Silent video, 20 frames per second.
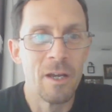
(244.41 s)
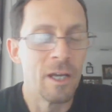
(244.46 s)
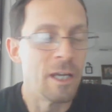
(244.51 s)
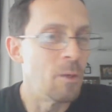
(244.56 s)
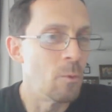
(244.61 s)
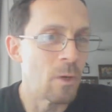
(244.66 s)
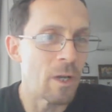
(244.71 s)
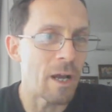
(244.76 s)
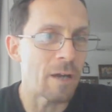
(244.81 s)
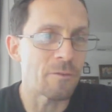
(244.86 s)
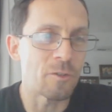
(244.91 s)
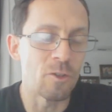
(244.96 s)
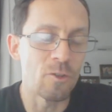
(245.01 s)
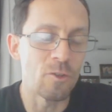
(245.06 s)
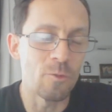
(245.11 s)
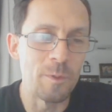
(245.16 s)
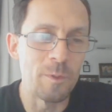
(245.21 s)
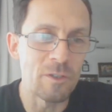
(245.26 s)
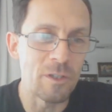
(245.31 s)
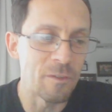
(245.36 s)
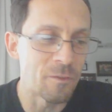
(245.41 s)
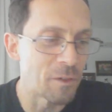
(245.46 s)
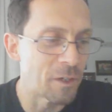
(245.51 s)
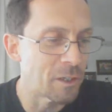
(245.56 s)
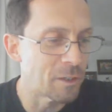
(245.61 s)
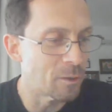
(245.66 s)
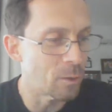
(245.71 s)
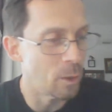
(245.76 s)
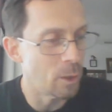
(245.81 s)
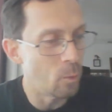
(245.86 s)
He went after
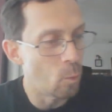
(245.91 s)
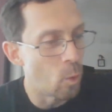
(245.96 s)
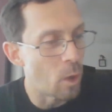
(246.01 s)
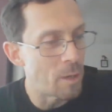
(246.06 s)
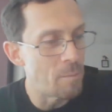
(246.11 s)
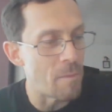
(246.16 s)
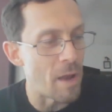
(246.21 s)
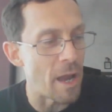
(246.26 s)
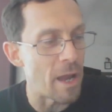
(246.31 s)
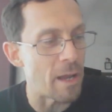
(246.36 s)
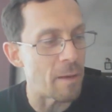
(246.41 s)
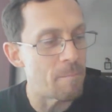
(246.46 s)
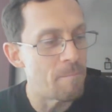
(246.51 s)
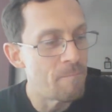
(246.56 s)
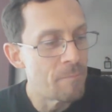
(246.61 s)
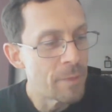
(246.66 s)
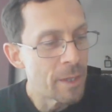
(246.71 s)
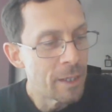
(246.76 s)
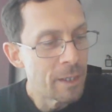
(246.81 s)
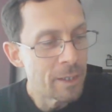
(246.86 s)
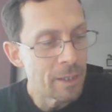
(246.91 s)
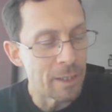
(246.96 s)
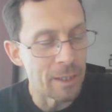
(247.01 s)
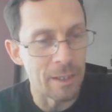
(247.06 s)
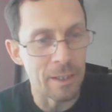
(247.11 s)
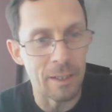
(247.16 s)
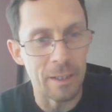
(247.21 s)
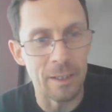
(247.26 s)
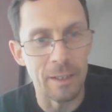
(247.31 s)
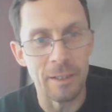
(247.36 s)
specifically one man
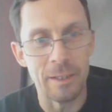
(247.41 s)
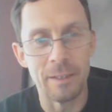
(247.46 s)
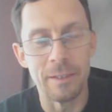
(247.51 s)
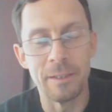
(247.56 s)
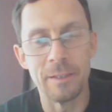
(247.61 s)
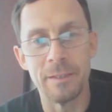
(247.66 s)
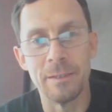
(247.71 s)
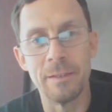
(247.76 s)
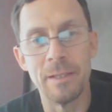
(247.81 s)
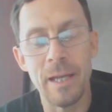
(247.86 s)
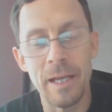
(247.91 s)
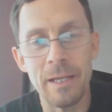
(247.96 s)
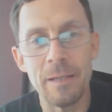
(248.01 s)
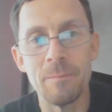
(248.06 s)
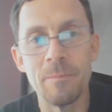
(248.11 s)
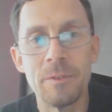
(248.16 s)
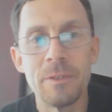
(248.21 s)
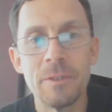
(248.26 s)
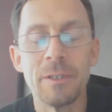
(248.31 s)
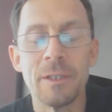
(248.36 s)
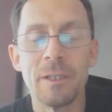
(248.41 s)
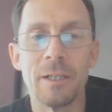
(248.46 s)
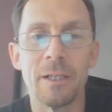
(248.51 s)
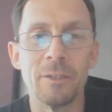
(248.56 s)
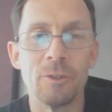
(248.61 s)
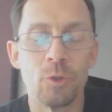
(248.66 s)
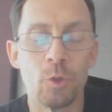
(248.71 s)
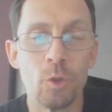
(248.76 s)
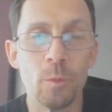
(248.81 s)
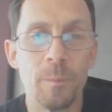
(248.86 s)
uh, named uh,
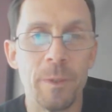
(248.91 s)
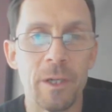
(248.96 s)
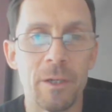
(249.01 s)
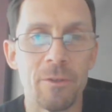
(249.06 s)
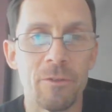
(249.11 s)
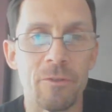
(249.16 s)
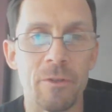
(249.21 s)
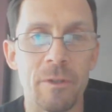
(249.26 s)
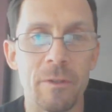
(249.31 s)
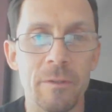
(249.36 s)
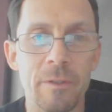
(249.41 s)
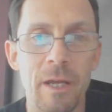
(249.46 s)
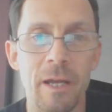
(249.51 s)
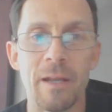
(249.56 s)
Drew Pearson,